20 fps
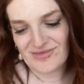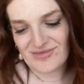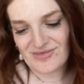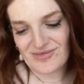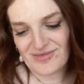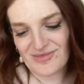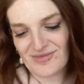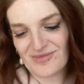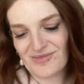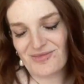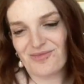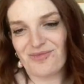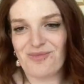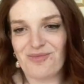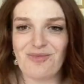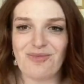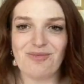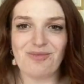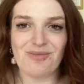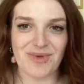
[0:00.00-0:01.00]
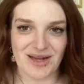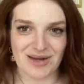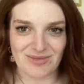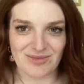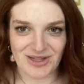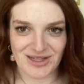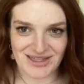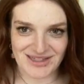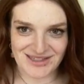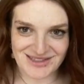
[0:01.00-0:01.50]

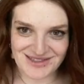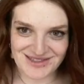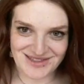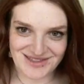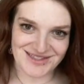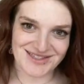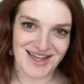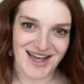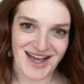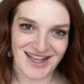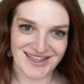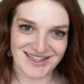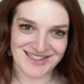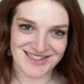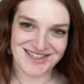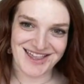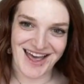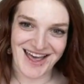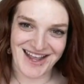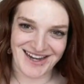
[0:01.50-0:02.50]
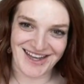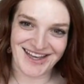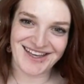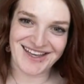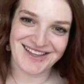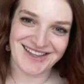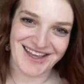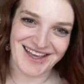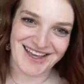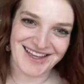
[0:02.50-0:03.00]
minimalist design aesthetic,
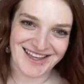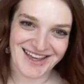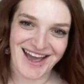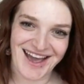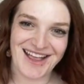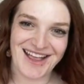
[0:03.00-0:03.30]
like energy